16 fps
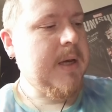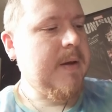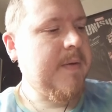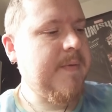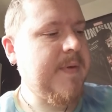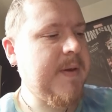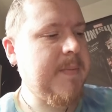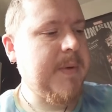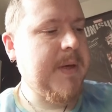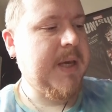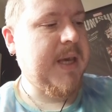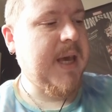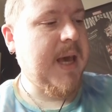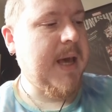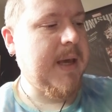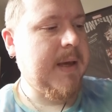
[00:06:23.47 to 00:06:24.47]
Vitamin
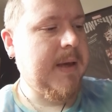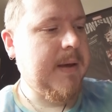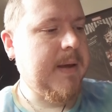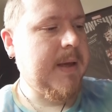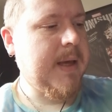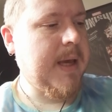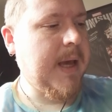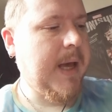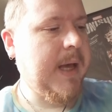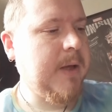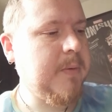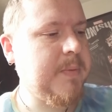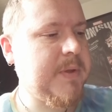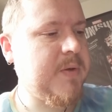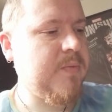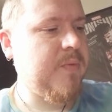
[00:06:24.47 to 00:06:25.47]
K, it
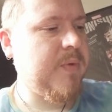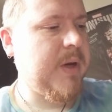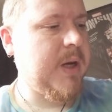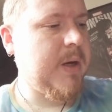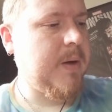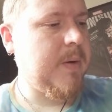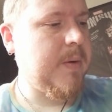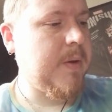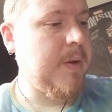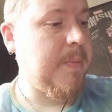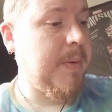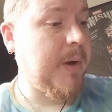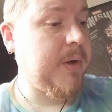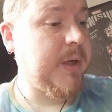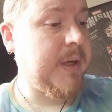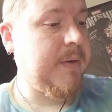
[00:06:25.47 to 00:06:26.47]
helps the
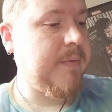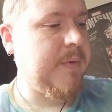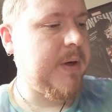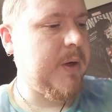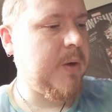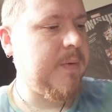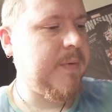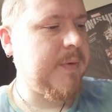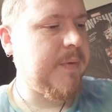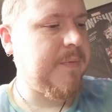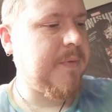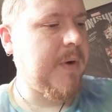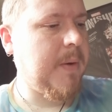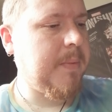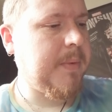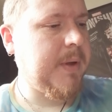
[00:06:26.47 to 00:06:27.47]
body recover
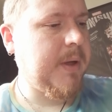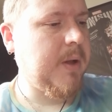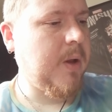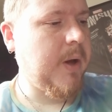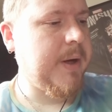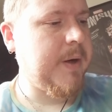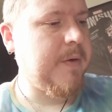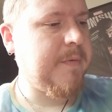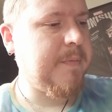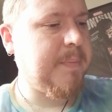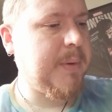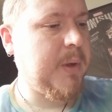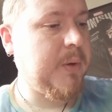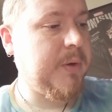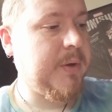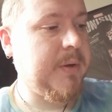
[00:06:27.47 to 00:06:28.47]
from the clotting of
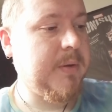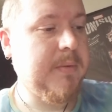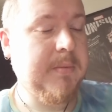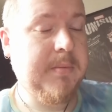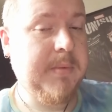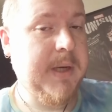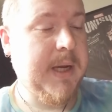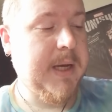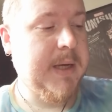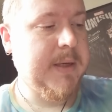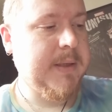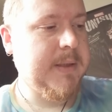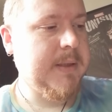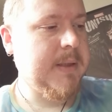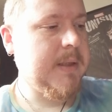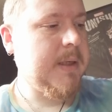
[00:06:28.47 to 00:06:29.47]
blood.
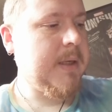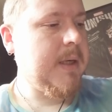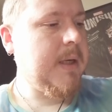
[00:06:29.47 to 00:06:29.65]
Nice.